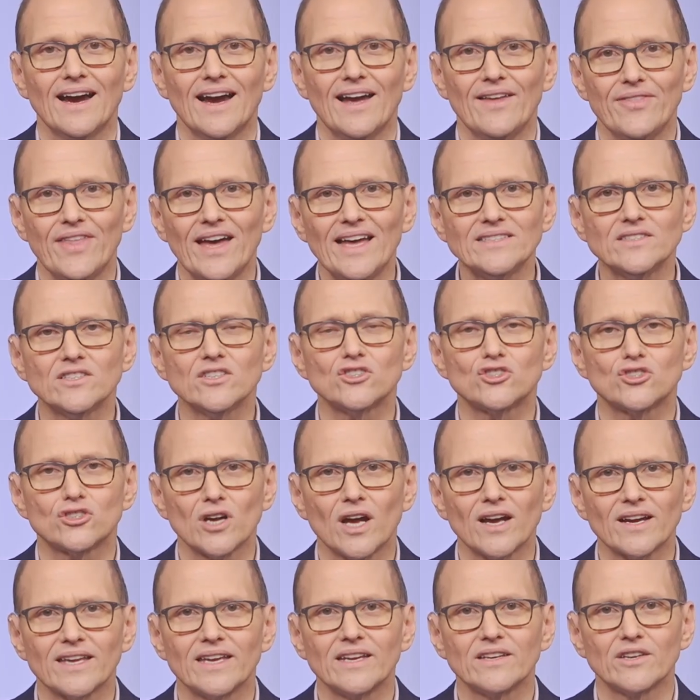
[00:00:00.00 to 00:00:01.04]
And that's a
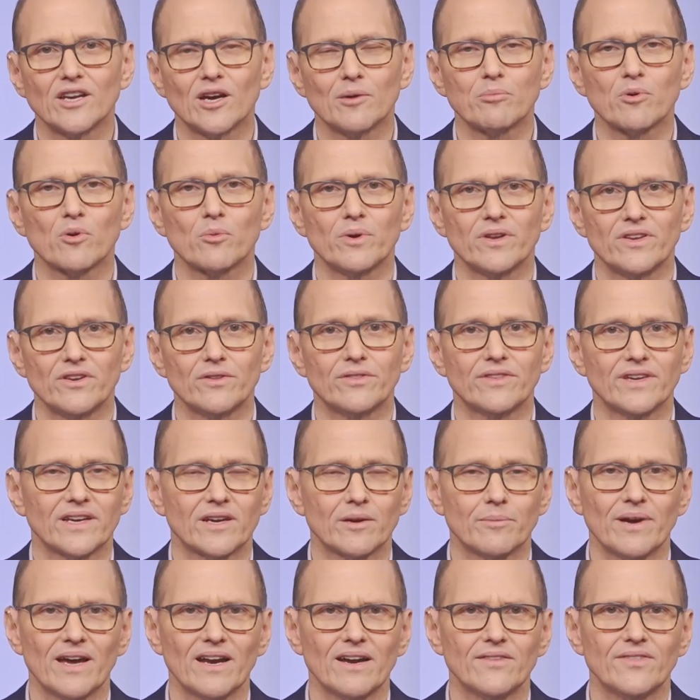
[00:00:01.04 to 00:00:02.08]
shocking number when you think
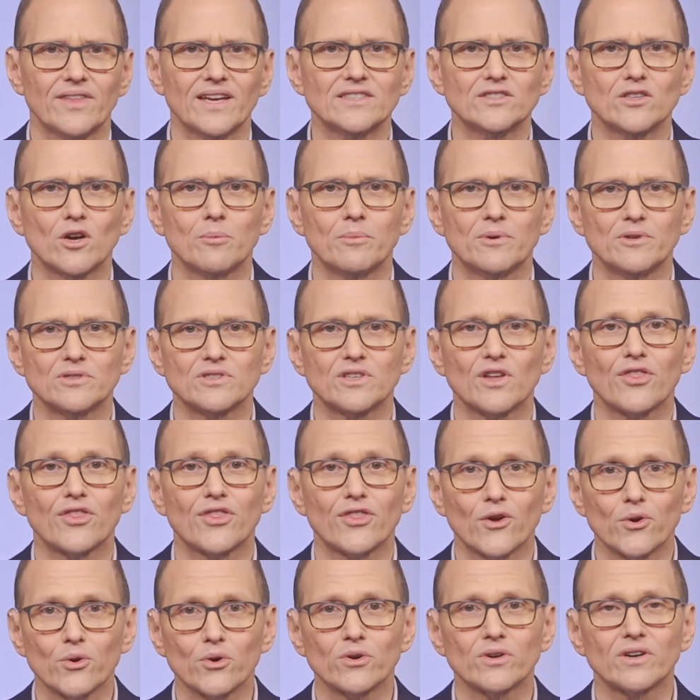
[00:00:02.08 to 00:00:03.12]
about it. That's almost
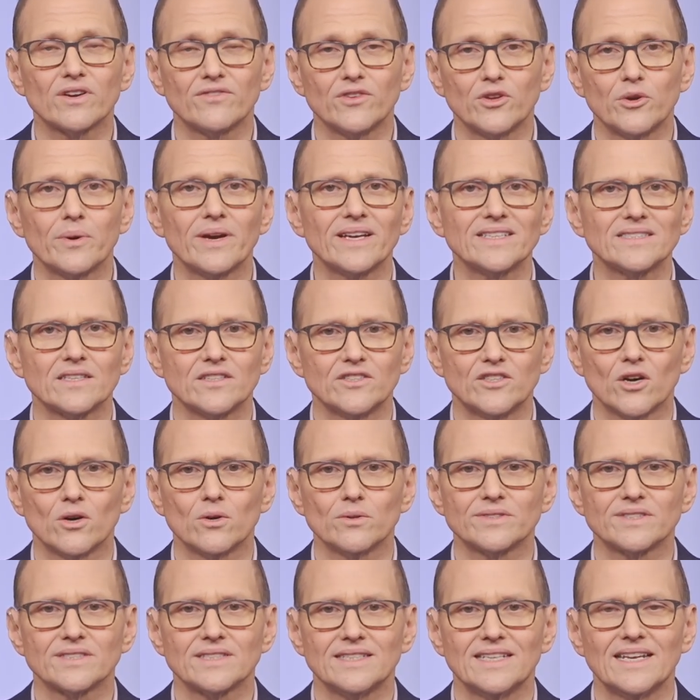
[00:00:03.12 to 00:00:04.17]
1/3 of U.S.
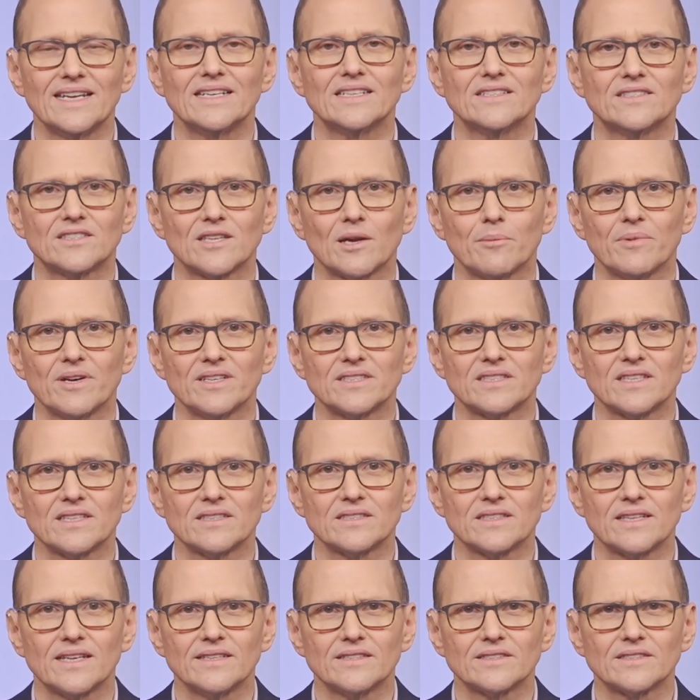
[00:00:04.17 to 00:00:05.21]
adults needed some
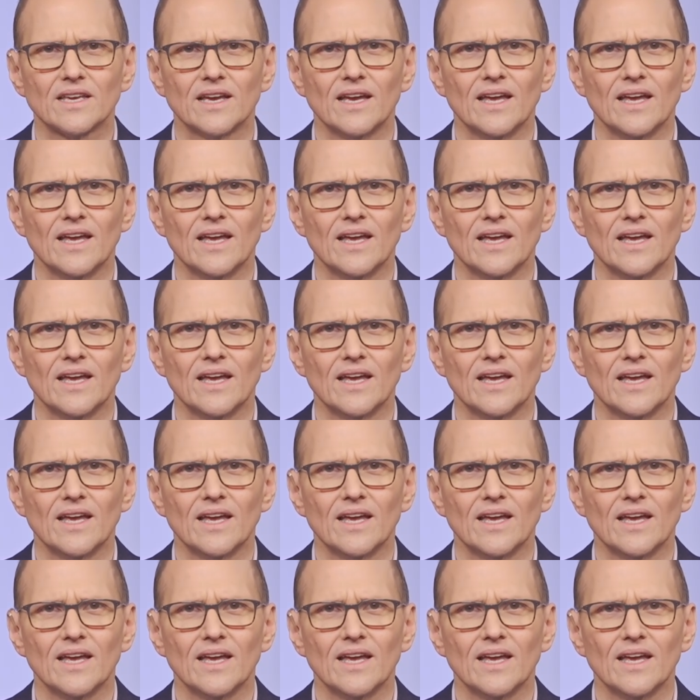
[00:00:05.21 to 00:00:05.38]
assistance.